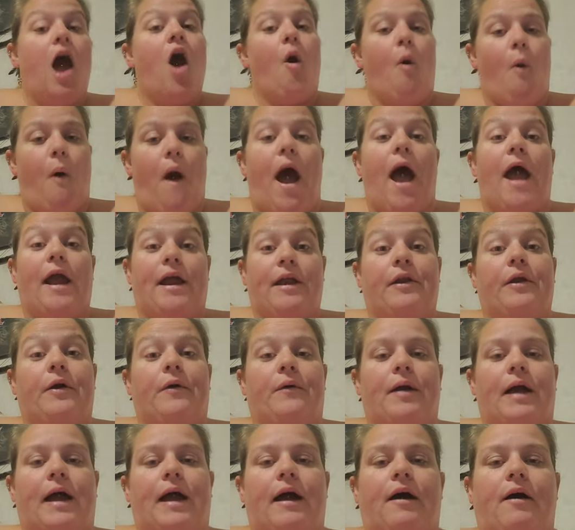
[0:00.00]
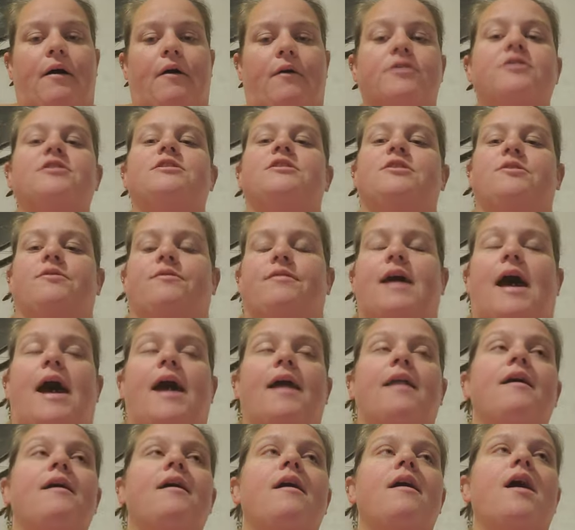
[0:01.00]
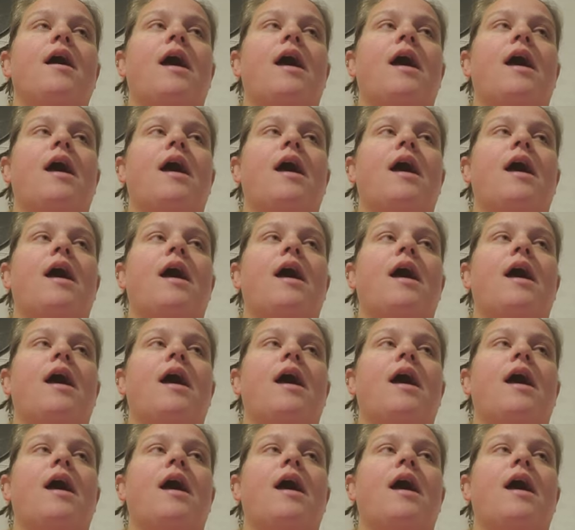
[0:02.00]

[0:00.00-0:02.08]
oh, I know how to do that.